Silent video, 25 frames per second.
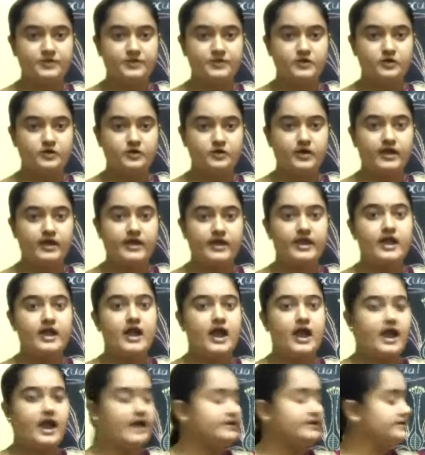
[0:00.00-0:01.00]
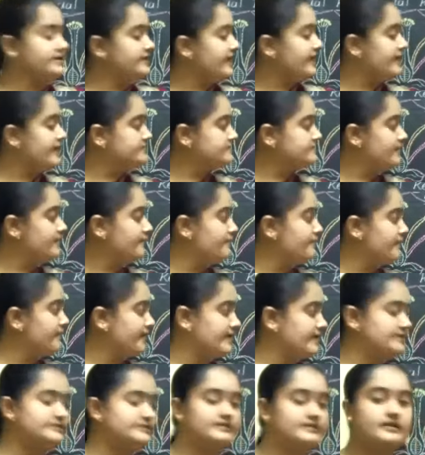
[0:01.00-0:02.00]
Okay, and it has a
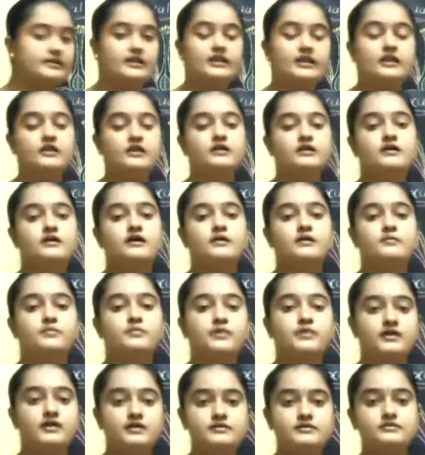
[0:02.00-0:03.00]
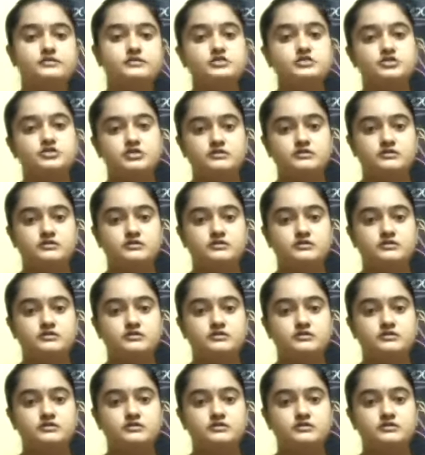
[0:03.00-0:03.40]
basal bulged